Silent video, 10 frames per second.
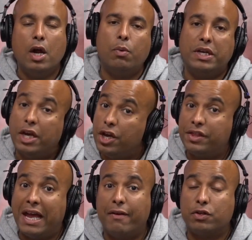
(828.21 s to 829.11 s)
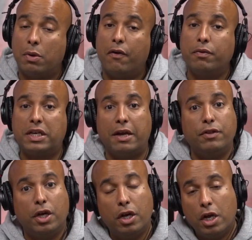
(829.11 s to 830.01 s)
We heard there as well from Kieran
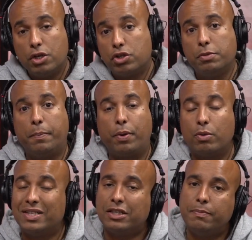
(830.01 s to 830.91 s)
that some of the protests,